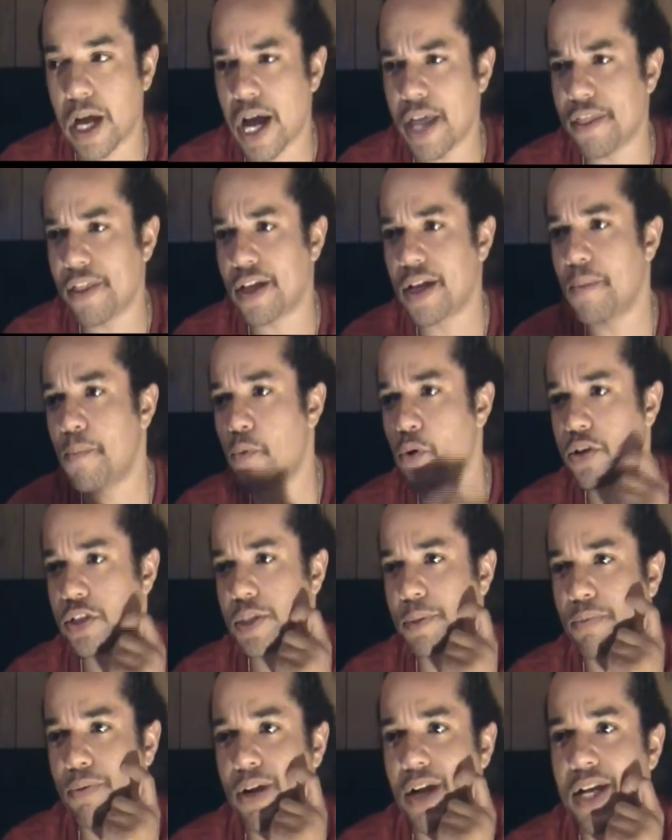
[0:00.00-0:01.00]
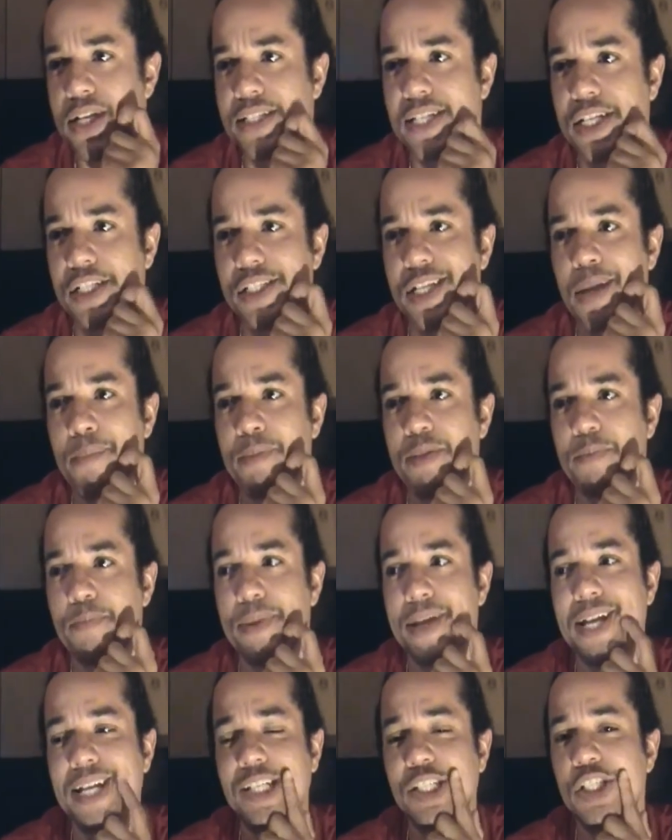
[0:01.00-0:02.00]
I think I'm more surprised that Sheamus
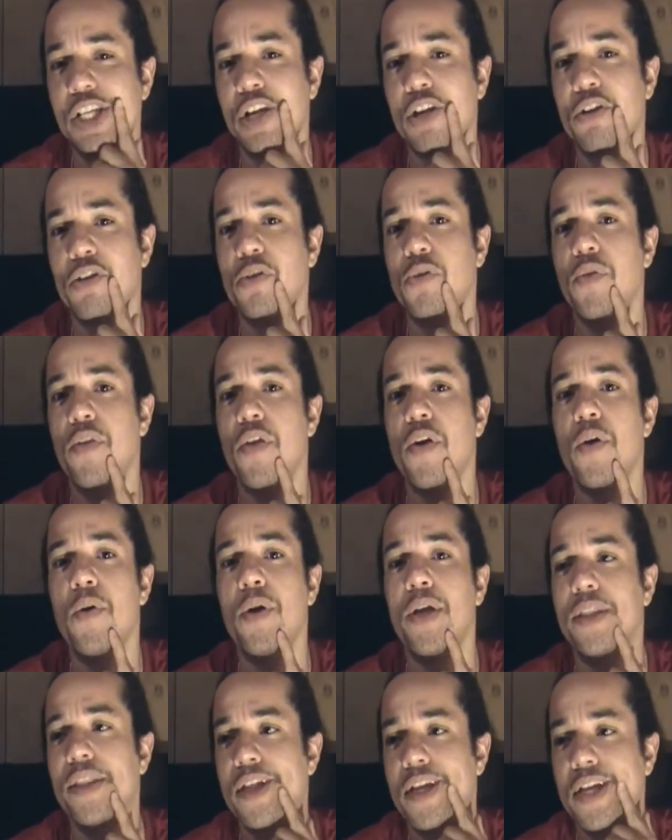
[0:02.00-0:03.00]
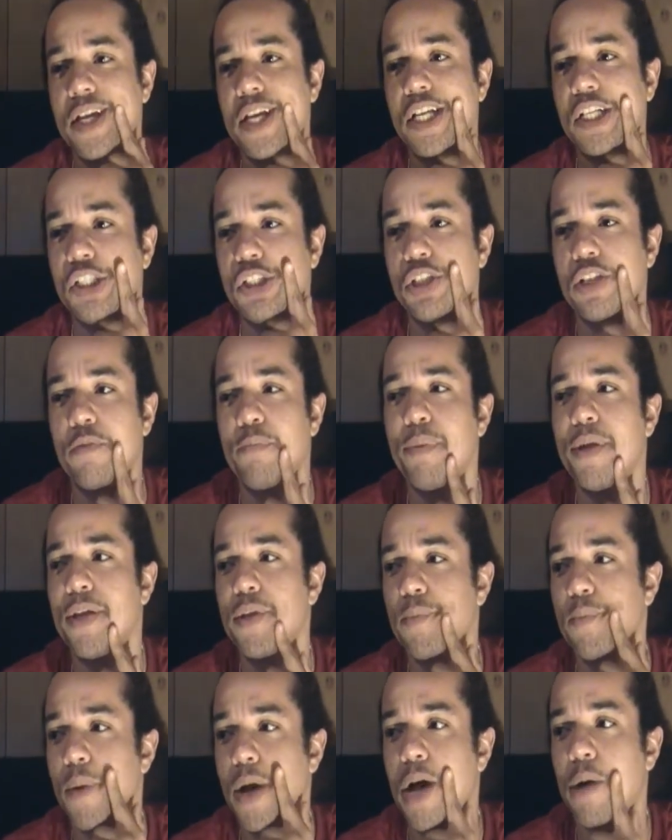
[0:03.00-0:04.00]
pinned Jericho, though. I think he should have
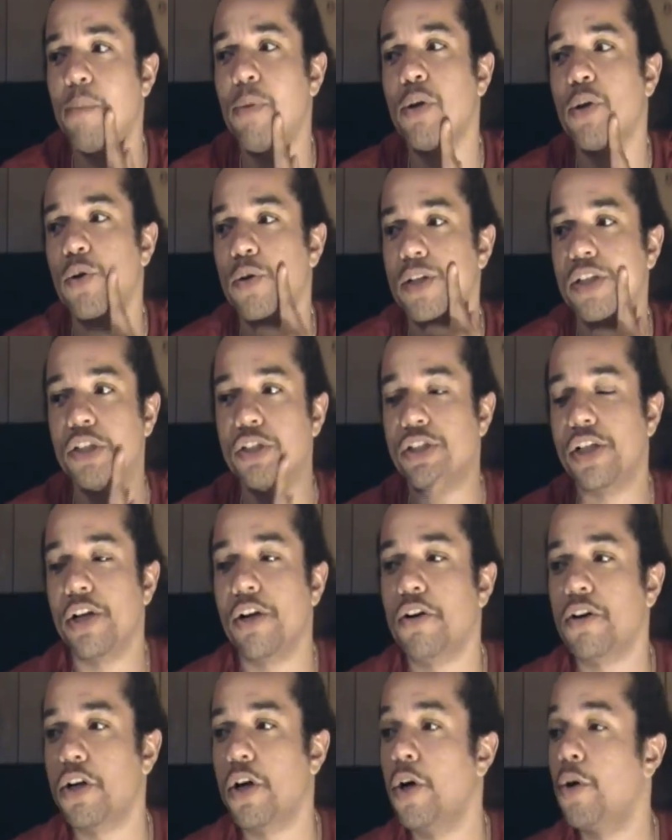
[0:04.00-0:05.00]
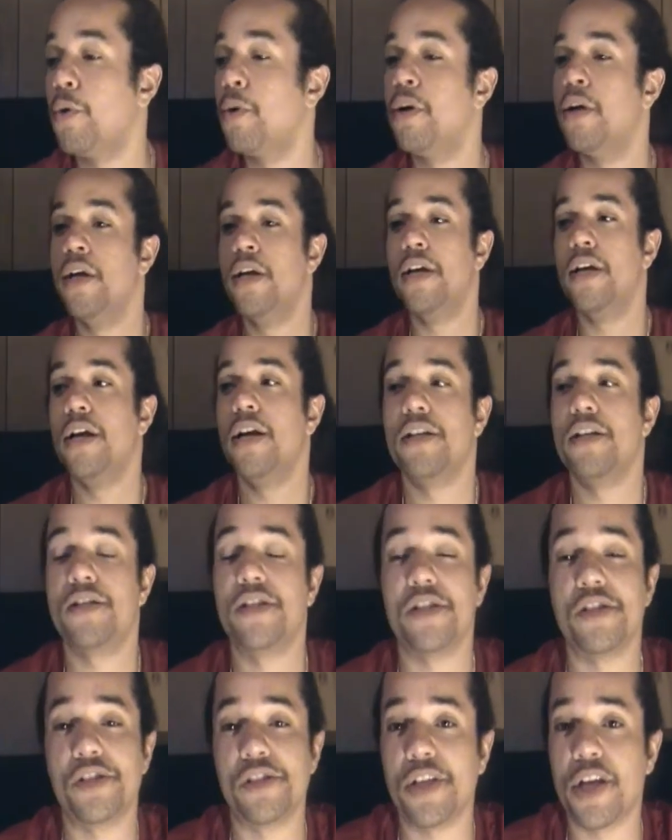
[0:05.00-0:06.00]
pinned Alberto, because Jericho,
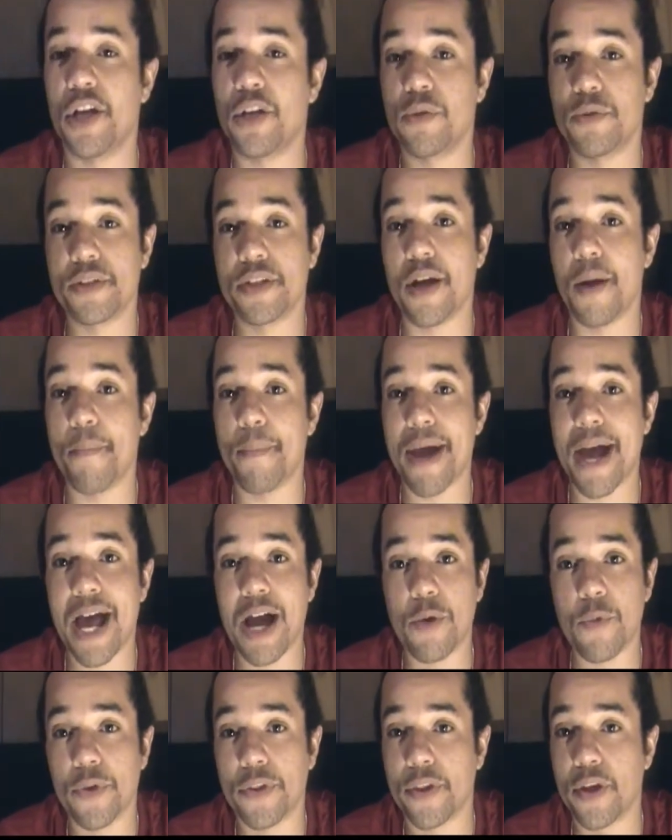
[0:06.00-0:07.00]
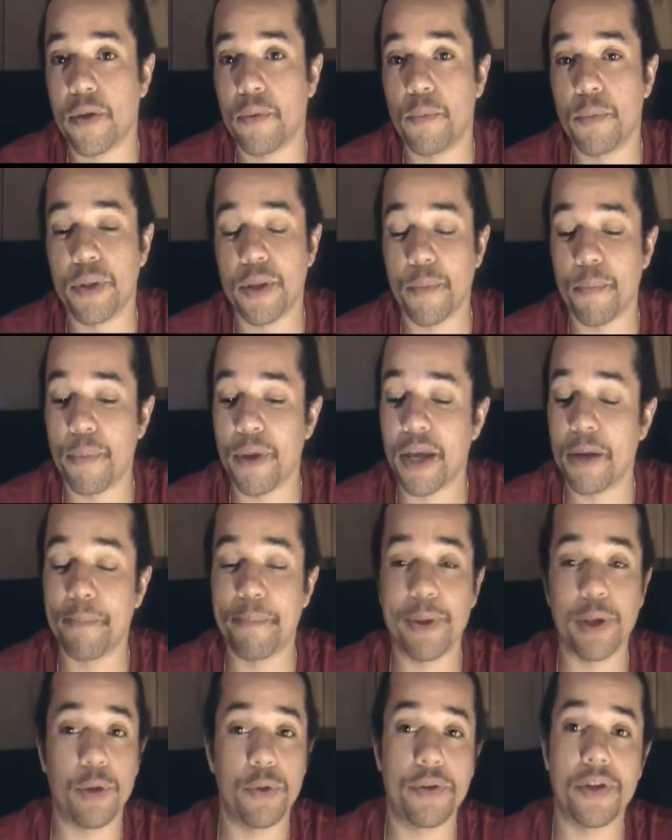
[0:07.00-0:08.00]
since Jericho's come back with the
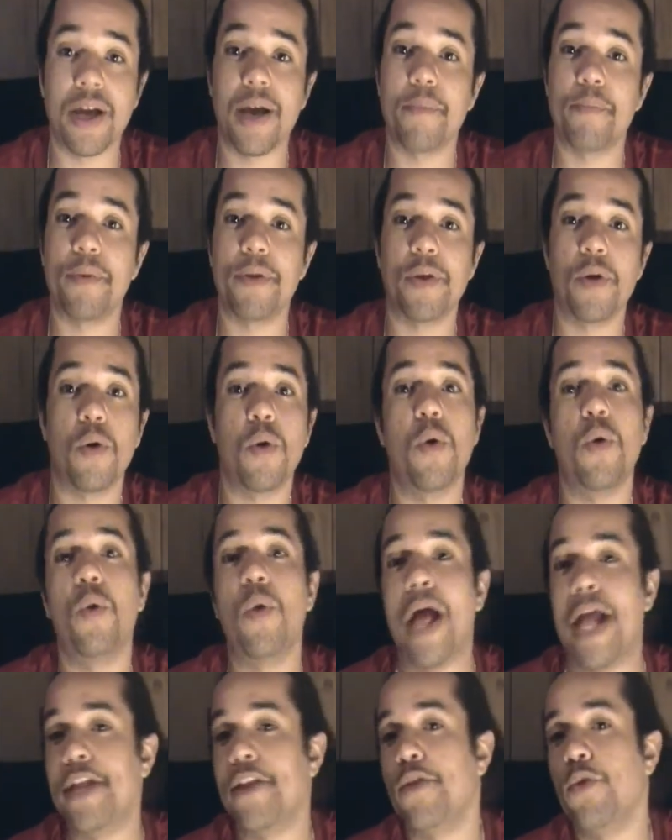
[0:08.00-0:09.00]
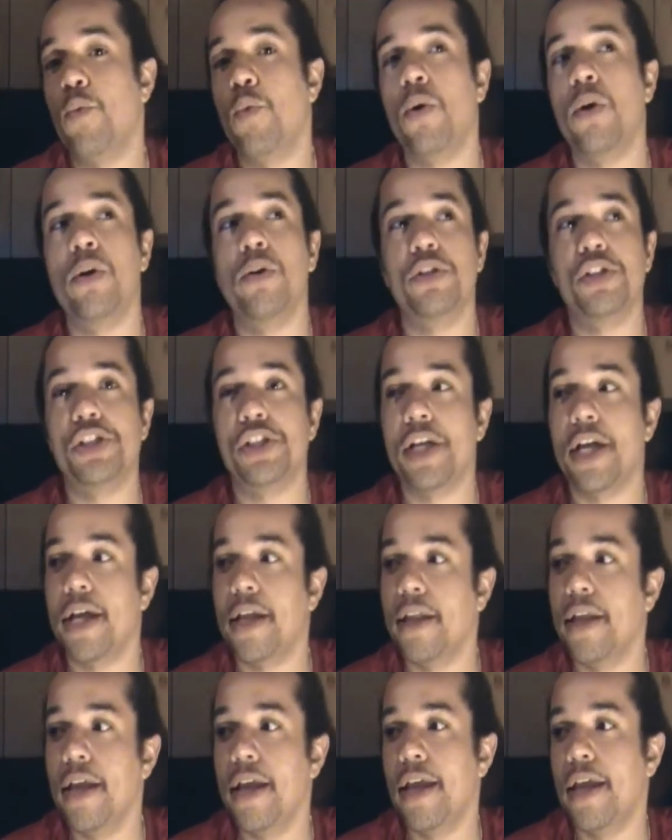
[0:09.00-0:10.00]
big build-up and the whole end-of-the-world
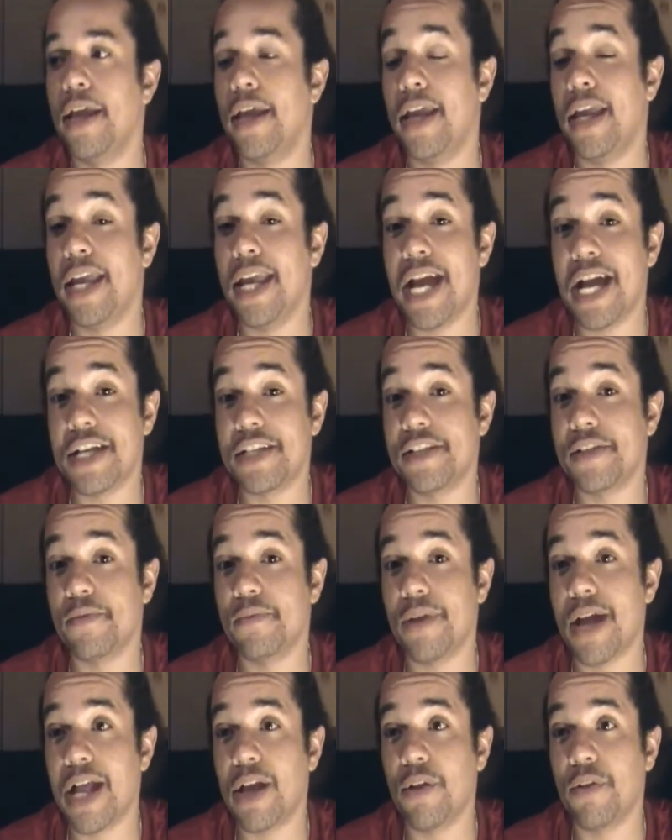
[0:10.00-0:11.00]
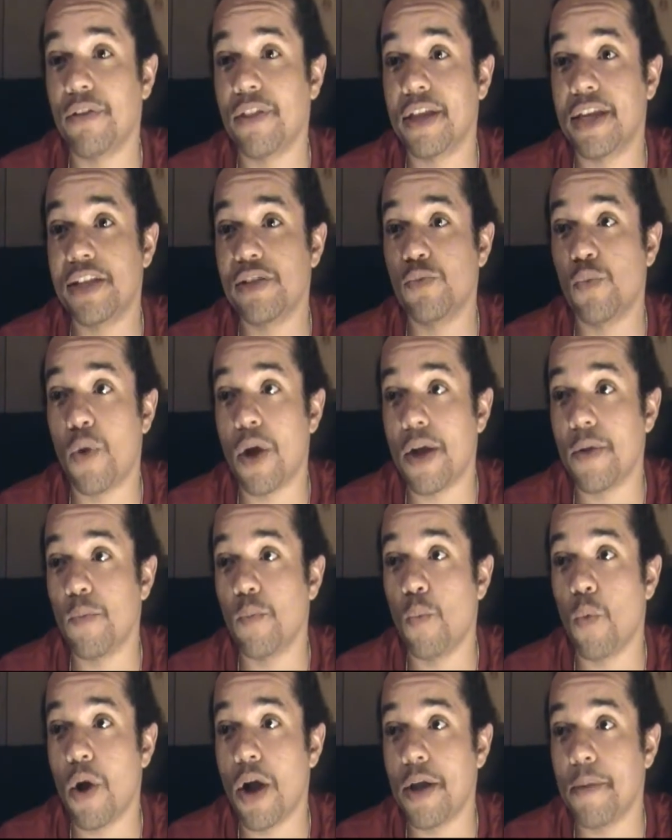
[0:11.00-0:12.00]
shit, I don't think he's
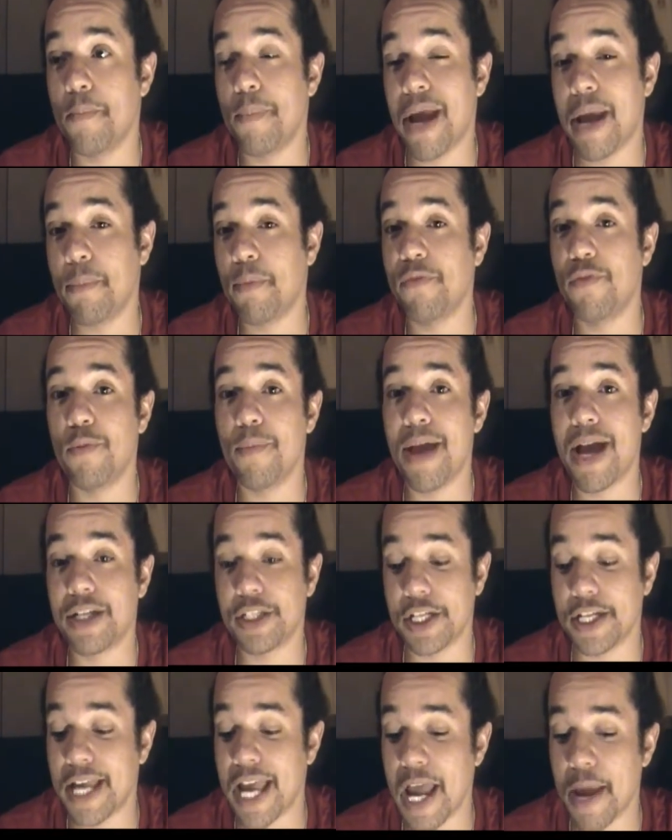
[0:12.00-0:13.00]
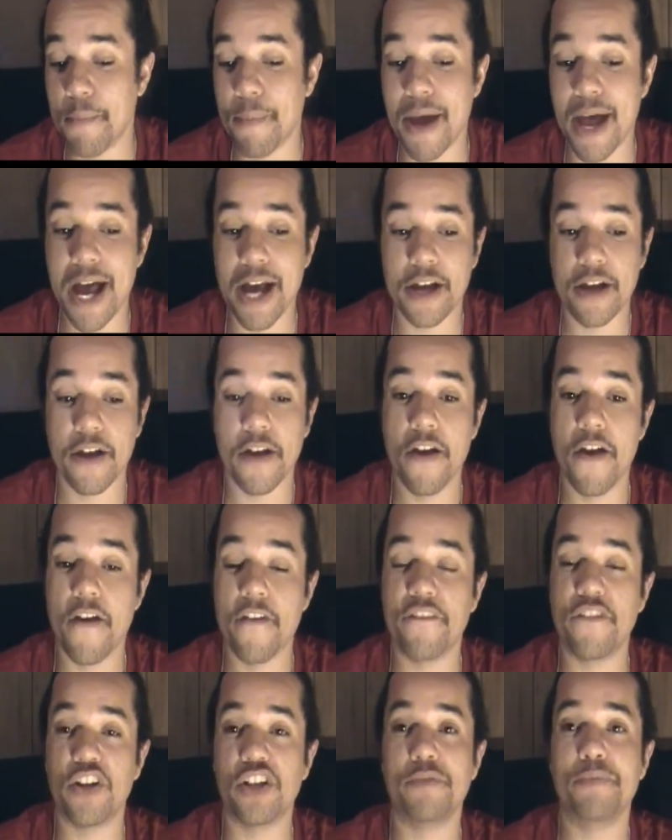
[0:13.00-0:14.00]
won one pay-per-view match. He came back,
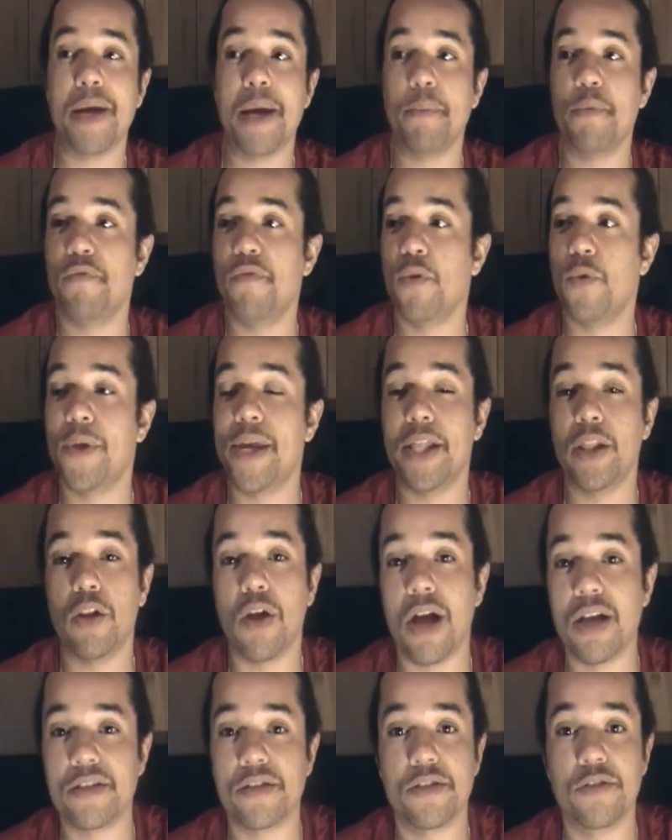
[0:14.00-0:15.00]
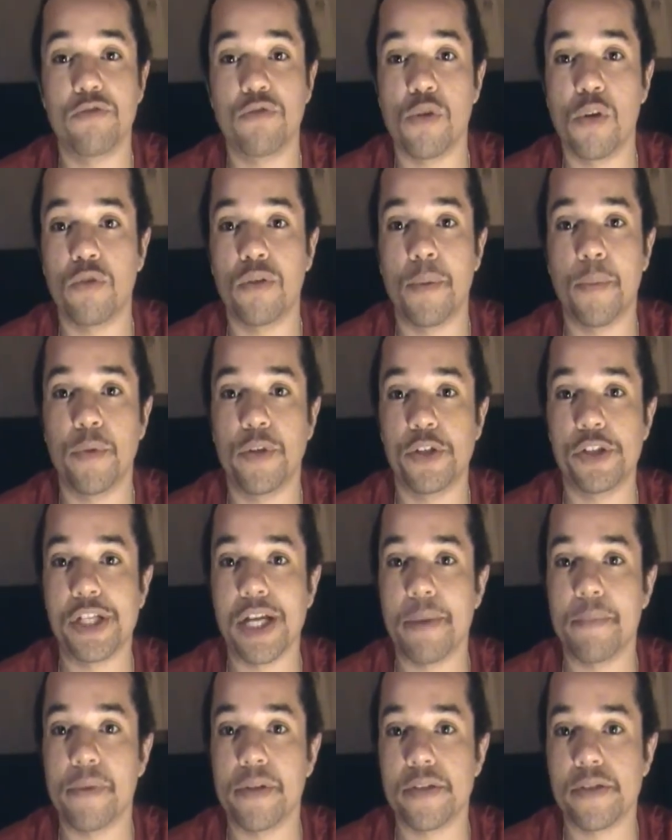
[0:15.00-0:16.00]
first pay-per-view, he lost the Royal Rumble to
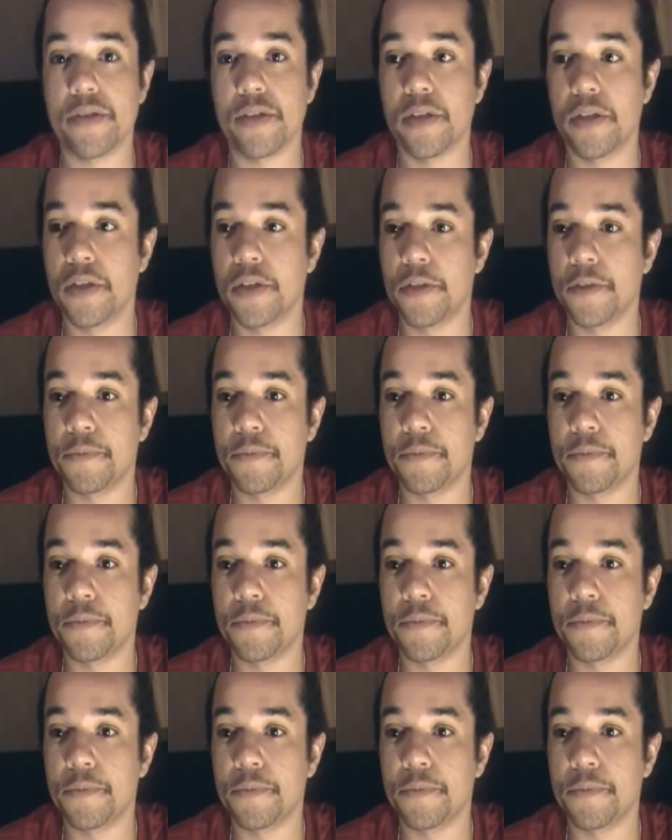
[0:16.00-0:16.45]
Sheamus.